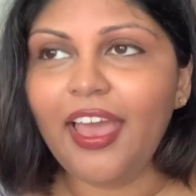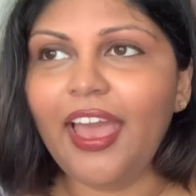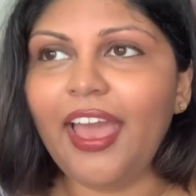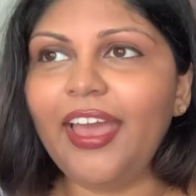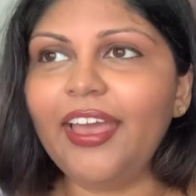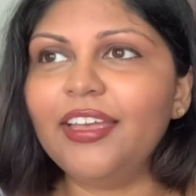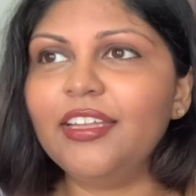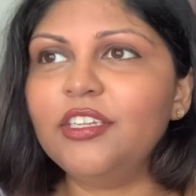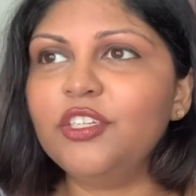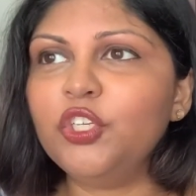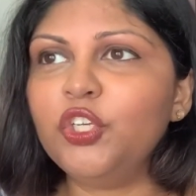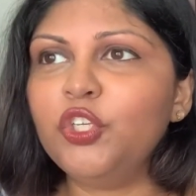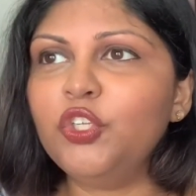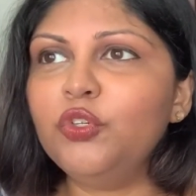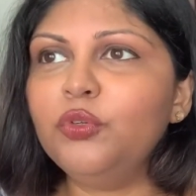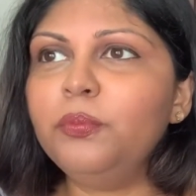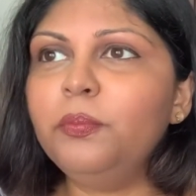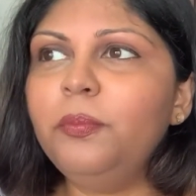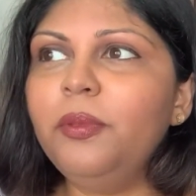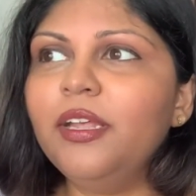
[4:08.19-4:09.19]
And
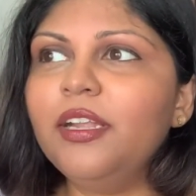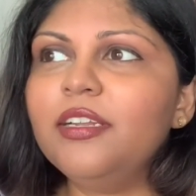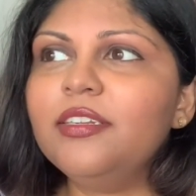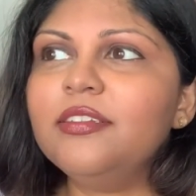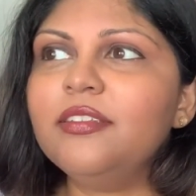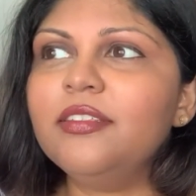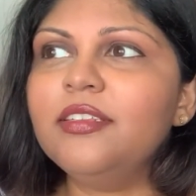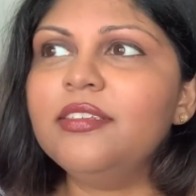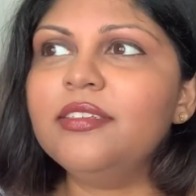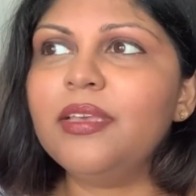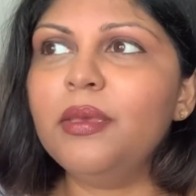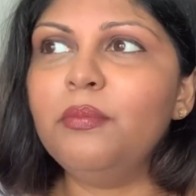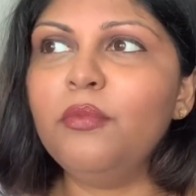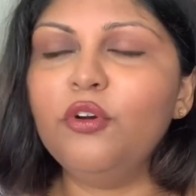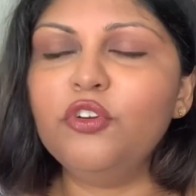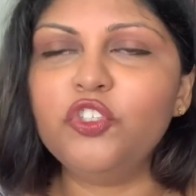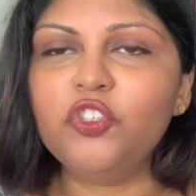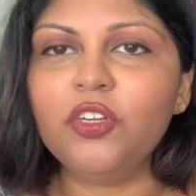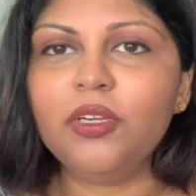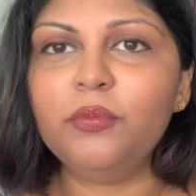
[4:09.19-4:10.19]
you build this
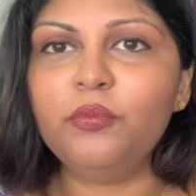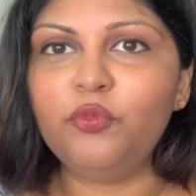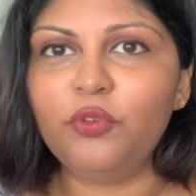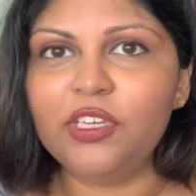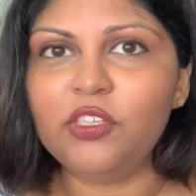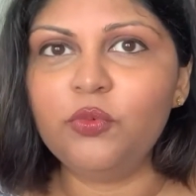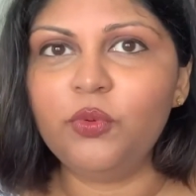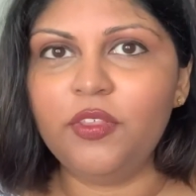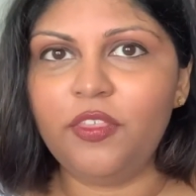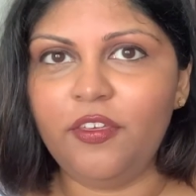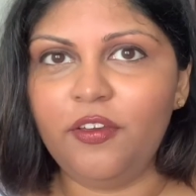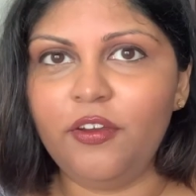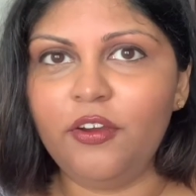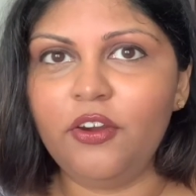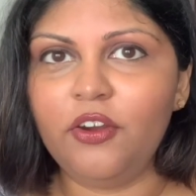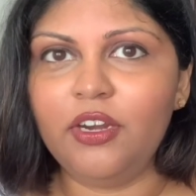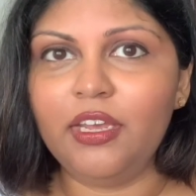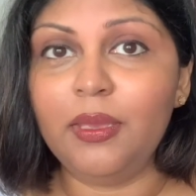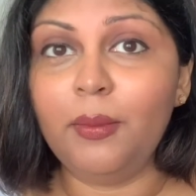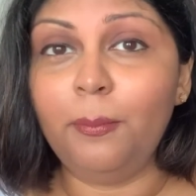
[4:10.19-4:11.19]
emotional bridge with
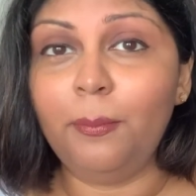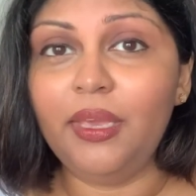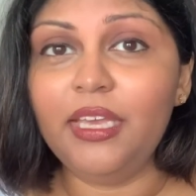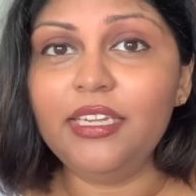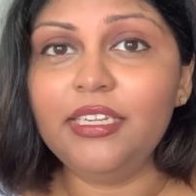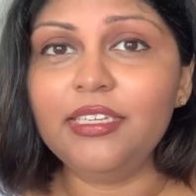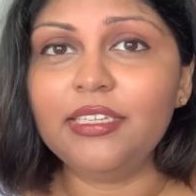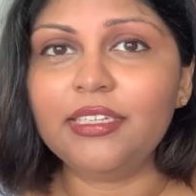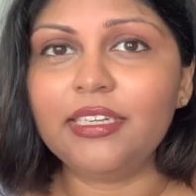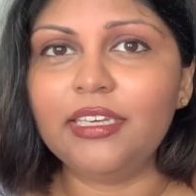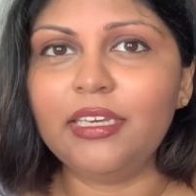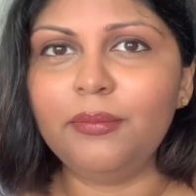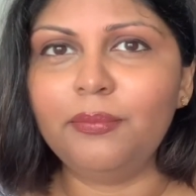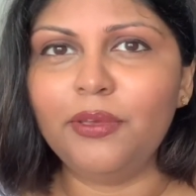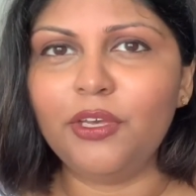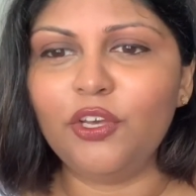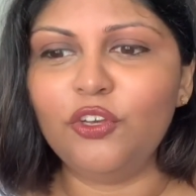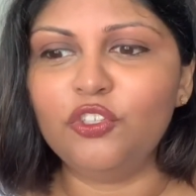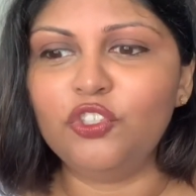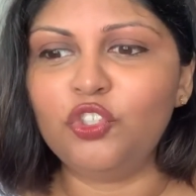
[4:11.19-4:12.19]
her immediately
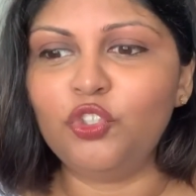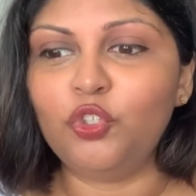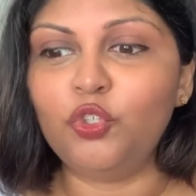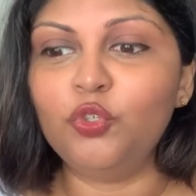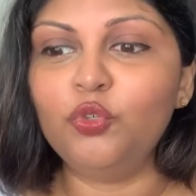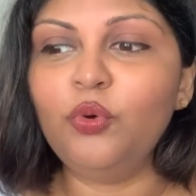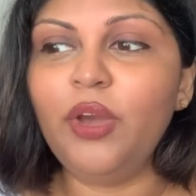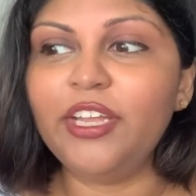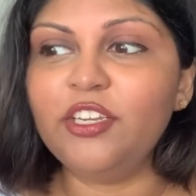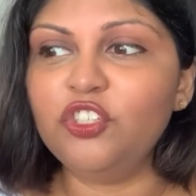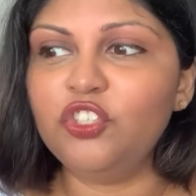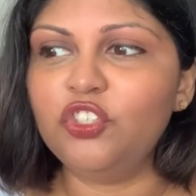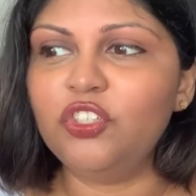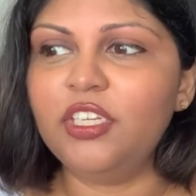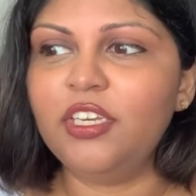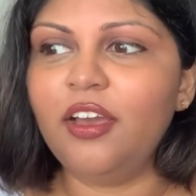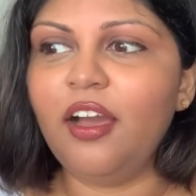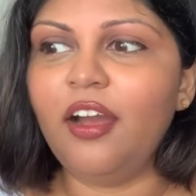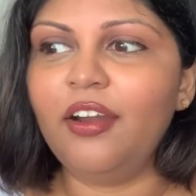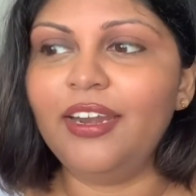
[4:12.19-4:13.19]
because you and
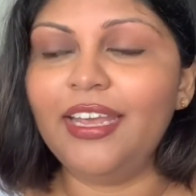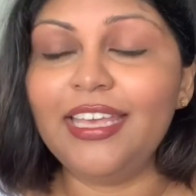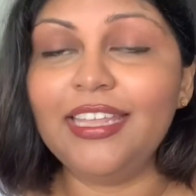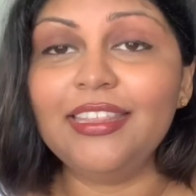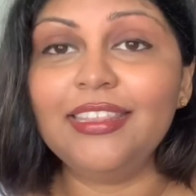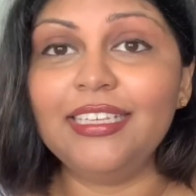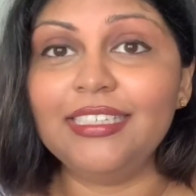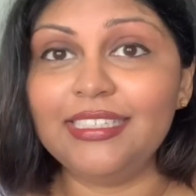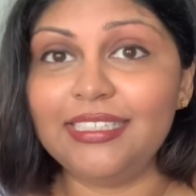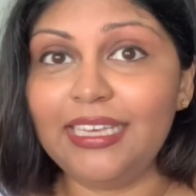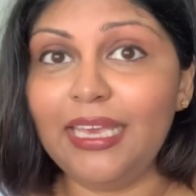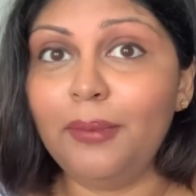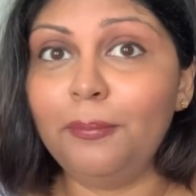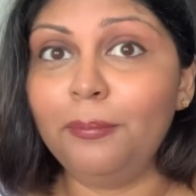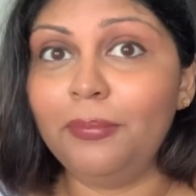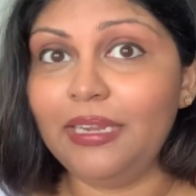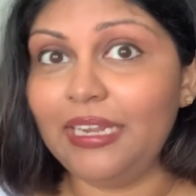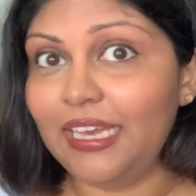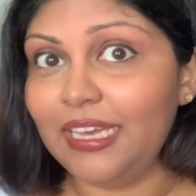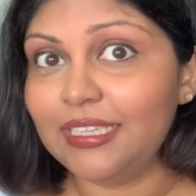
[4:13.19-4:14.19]
she are in the same
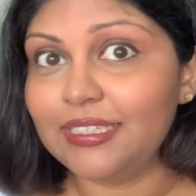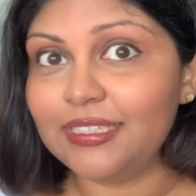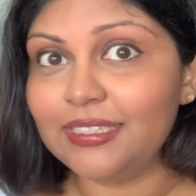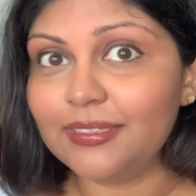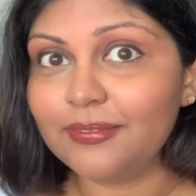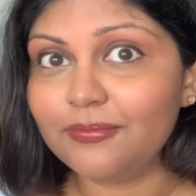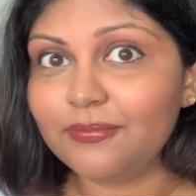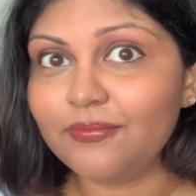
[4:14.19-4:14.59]
place.